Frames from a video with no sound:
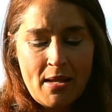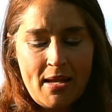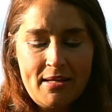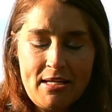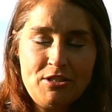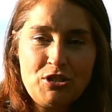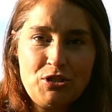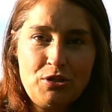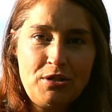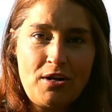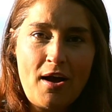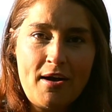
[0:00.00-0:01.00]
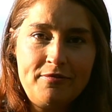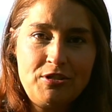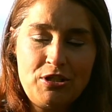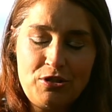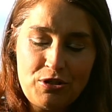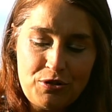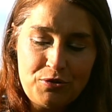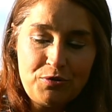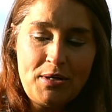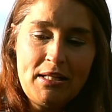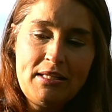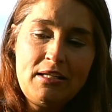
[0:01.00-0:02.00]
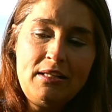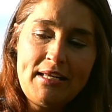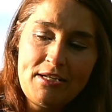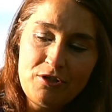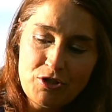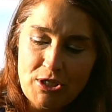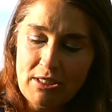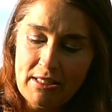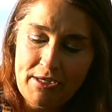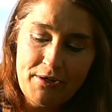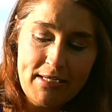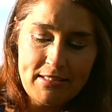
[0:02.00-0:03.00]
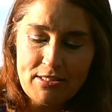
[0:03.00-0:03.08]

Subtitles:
And I just took it off to do a little energy clearing.